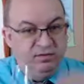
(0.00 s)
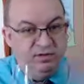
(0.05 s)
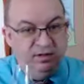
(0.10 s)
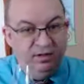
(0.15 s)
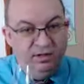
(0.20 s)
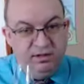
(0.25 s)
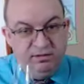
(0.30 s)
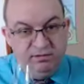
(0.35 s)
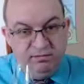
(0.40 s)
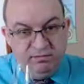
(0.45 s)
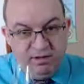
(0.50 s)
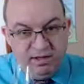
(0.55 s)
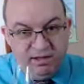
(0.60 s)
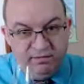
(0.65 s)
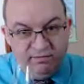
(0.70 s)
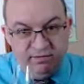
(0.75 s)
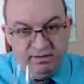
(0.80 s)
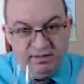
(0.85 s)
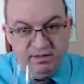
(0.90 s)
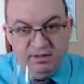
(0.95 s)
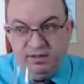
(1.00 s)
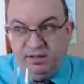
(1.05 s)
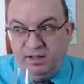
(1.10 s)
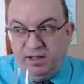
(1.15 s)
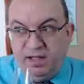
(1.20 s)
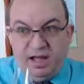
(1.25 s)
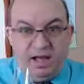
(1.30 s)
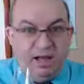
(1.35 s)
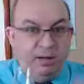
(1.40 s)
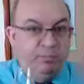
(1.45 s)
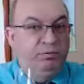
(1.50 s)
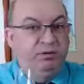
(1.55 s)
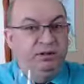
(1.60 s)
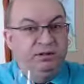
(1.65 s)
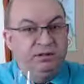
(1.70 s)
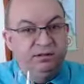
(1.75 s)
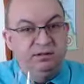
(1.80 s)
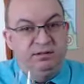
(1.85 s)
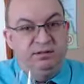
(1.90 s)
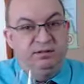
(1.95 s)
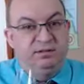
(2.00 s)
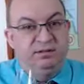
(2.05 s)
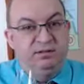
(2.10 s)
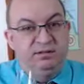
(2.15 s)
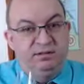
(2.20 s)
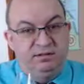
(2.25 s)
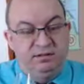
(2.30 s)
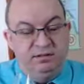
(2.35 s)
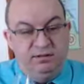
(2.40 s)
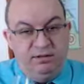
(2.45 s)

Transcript: You have apricots.